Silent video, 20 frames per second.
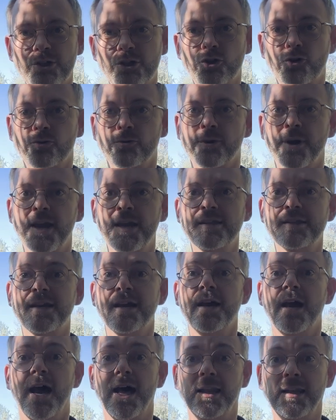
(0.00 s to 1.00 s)
create
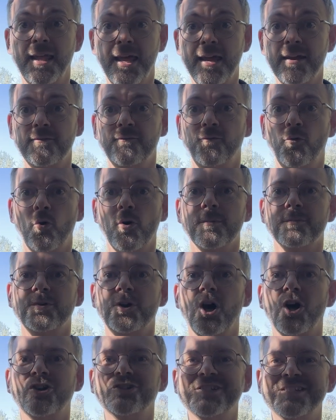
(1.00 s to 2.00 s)
a landform
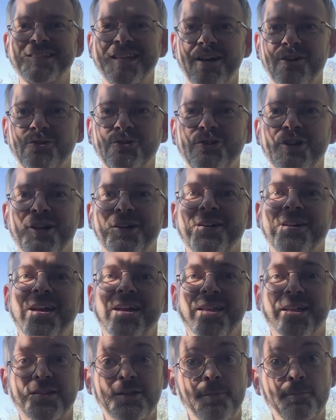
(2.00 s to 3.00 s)
called a delta.
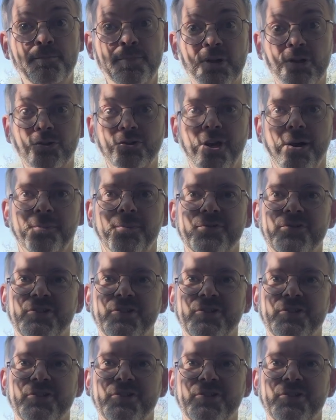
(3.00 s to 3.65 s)
That's a buildup of